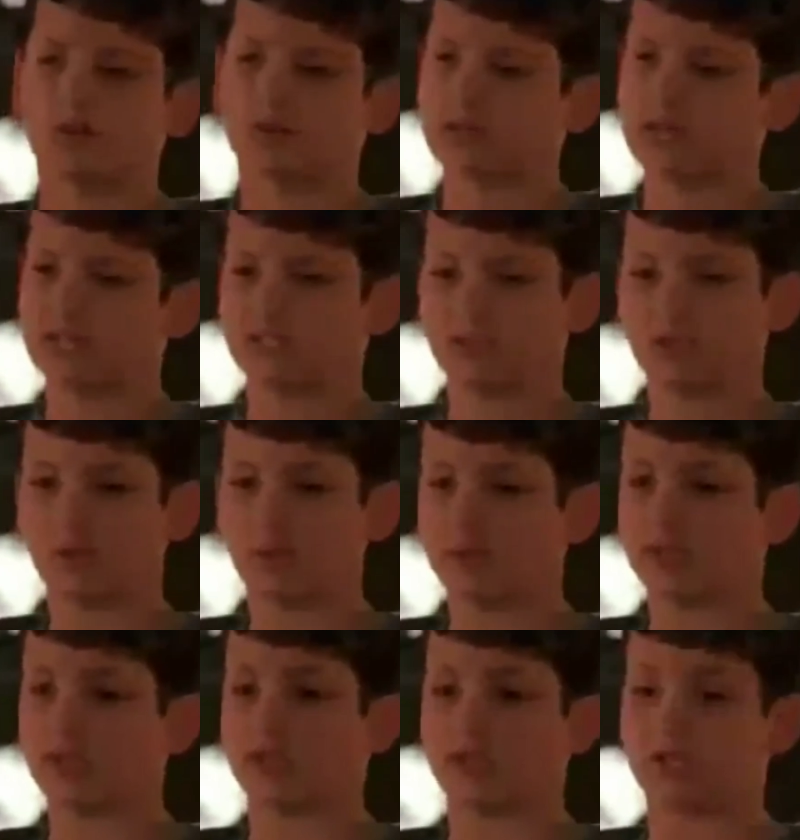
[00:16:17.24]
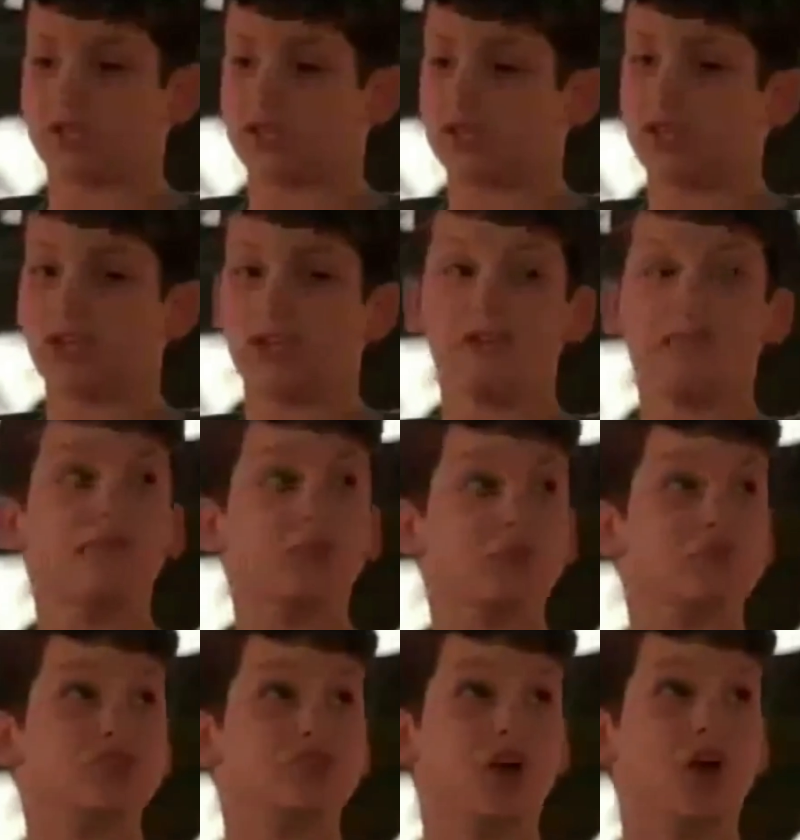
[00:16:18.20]
Well, that's good because if
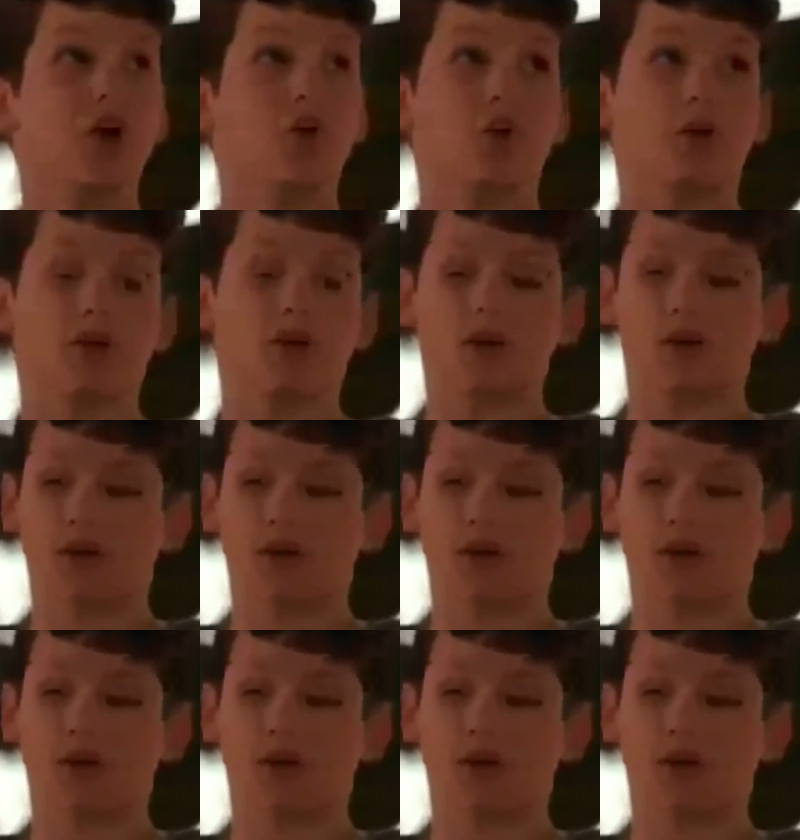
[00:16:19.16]
you saw her.